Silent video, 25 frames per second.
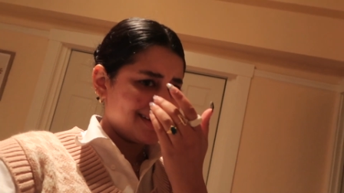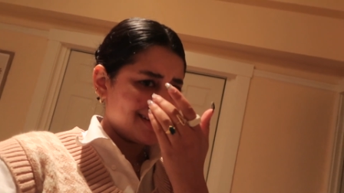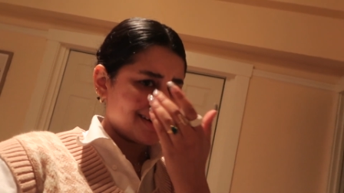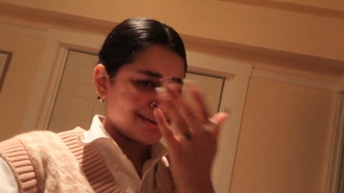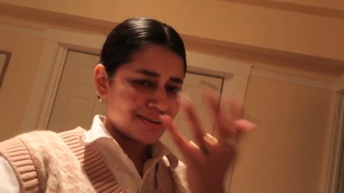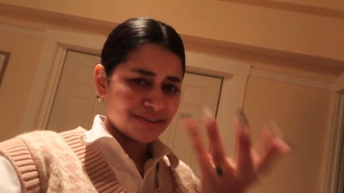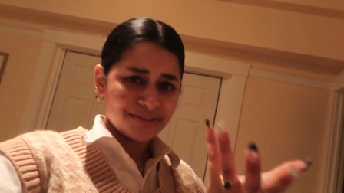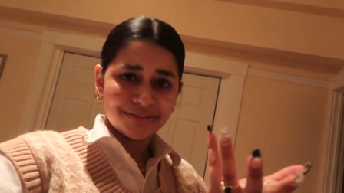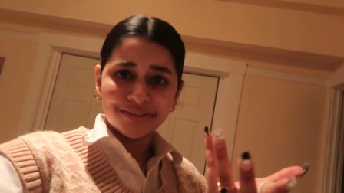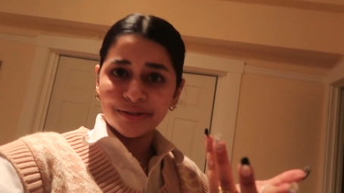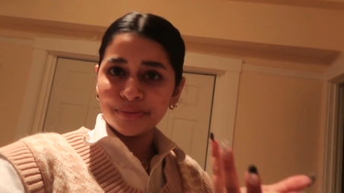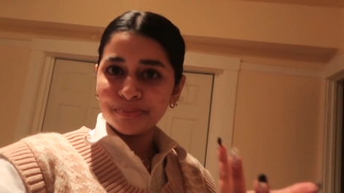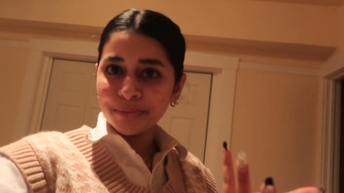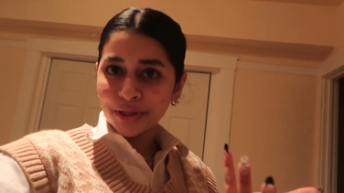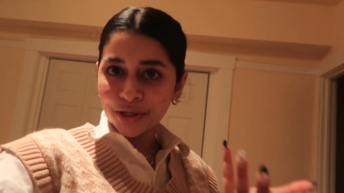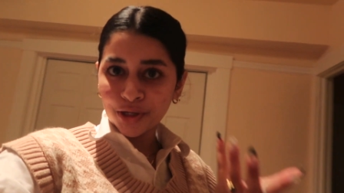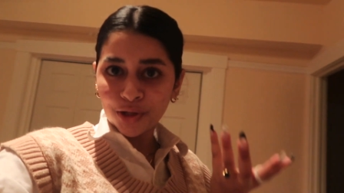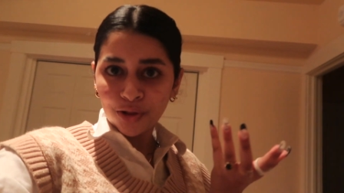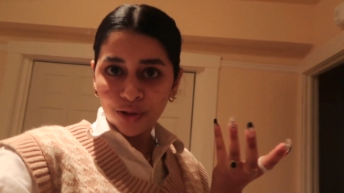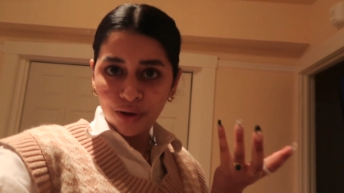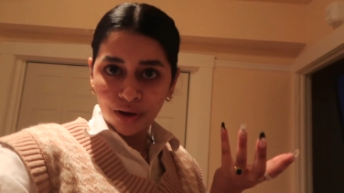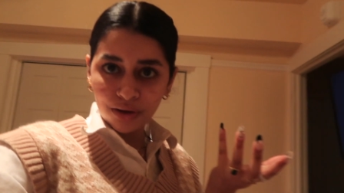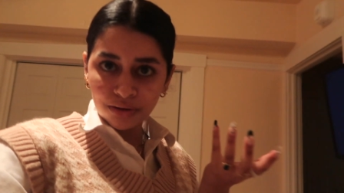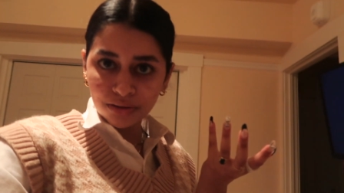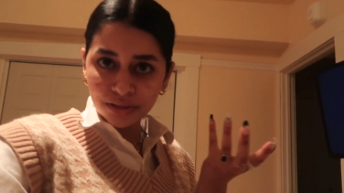I don't know, my
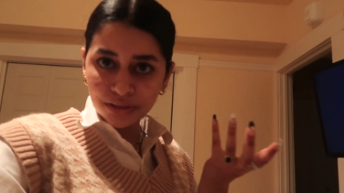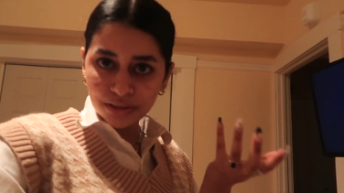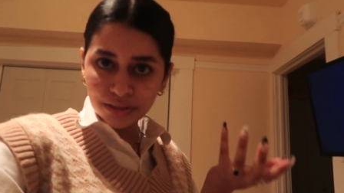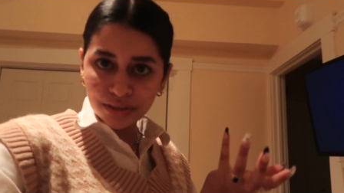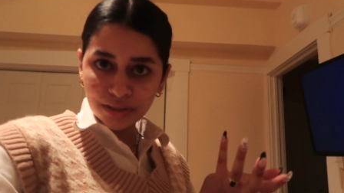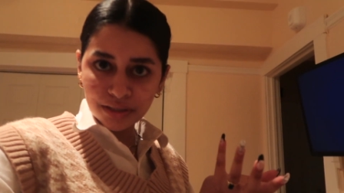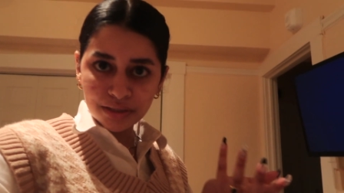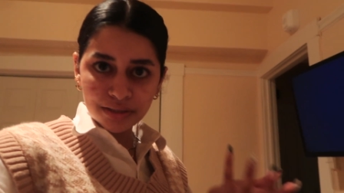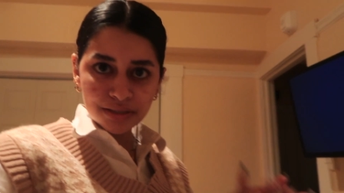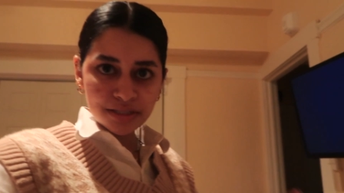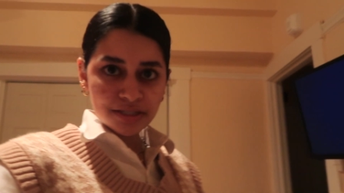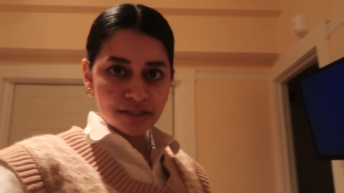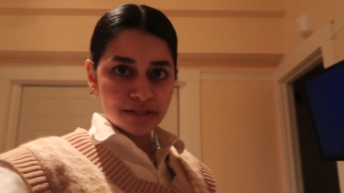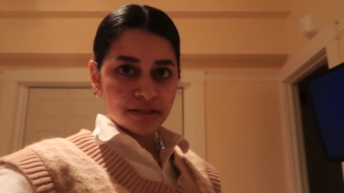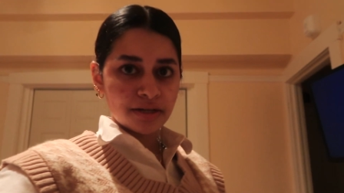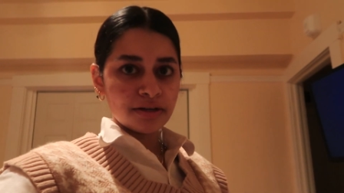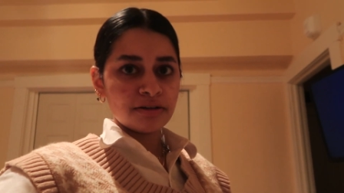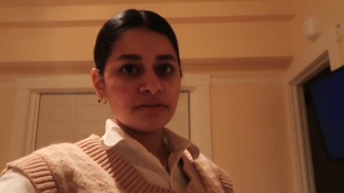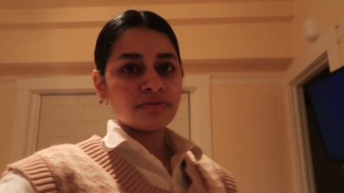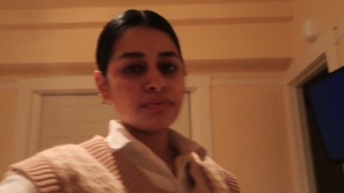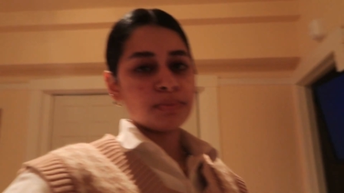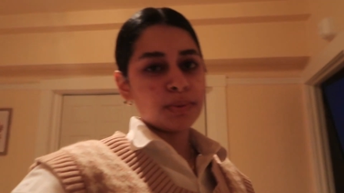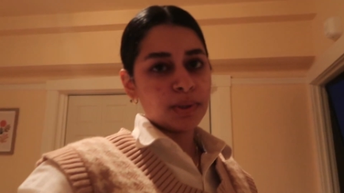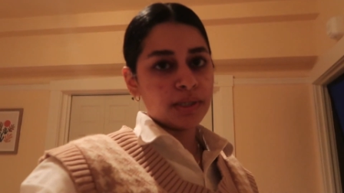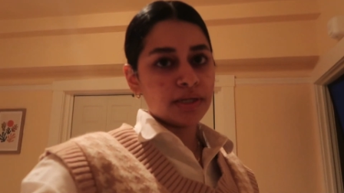closet and
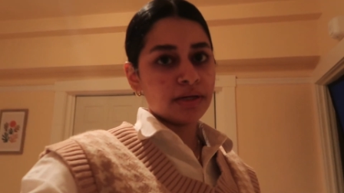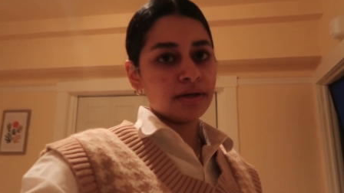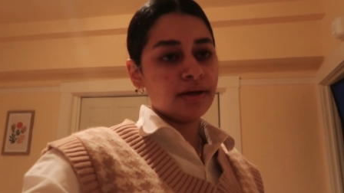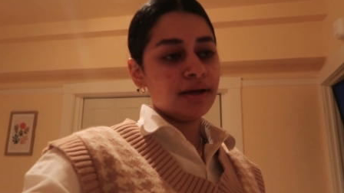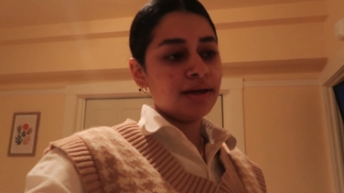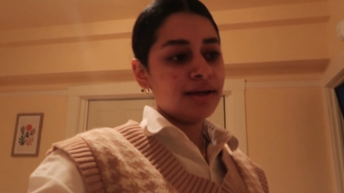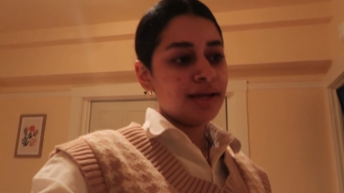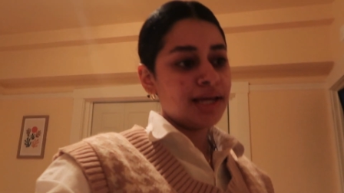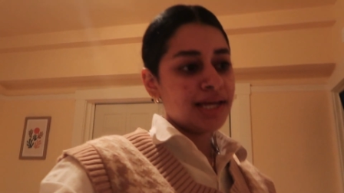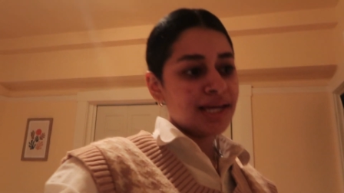stuff, but